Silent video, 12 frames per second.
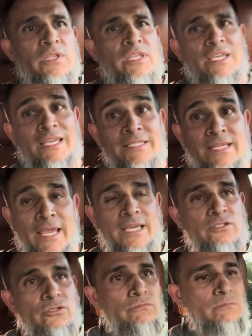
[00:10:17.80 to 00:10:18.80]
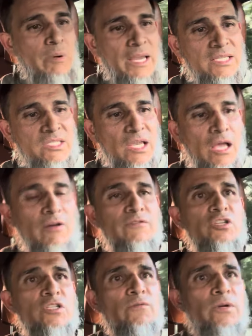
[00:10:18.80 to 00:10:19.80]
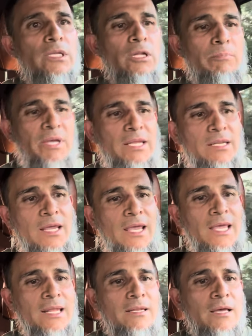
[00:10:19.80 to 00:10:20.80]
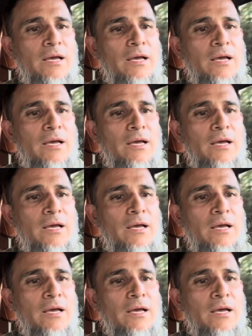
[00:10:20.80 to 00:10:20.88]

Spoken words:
intake by itself just for a little bit, and